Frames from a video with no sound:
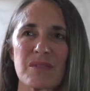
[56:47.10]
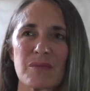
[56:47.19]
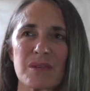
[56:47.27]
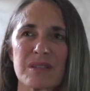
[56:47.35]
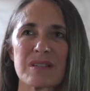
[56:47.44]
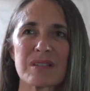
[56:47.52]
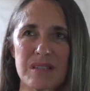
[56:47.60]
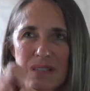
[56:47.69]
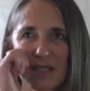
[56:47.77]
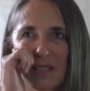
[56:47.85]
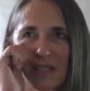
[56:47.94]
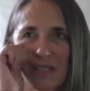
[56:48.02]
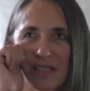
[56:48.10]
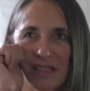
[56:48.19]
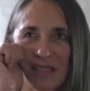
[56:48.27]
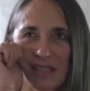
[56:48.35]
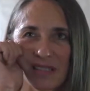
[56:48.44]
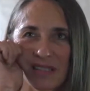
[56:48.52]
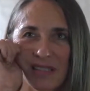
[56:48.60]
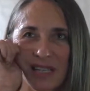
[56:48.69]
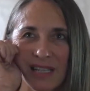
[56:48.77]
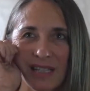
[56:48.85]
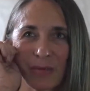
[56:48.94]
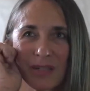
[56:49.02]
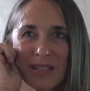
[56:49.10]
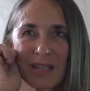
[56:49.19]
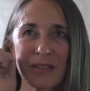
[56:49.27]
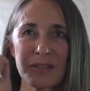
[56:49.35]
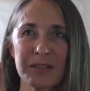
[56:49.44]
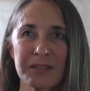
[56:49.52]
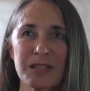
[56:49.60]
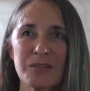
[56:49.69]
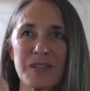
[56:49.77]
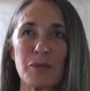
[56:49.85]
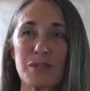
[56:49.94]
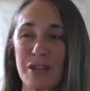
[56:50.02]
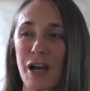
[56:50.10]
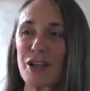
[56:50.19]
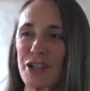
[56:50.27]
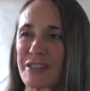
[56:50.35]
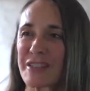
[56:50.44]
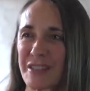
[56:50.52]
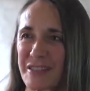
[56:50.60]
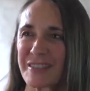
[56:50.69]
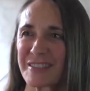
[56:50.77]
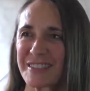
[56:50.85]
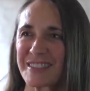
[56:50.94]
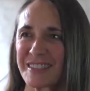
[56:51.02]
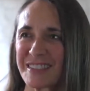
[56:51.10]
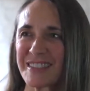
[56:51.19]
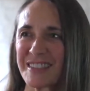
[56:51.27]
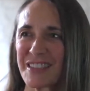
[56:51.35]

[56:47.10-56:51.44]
was and that was nothing, none of that was conscious. Right.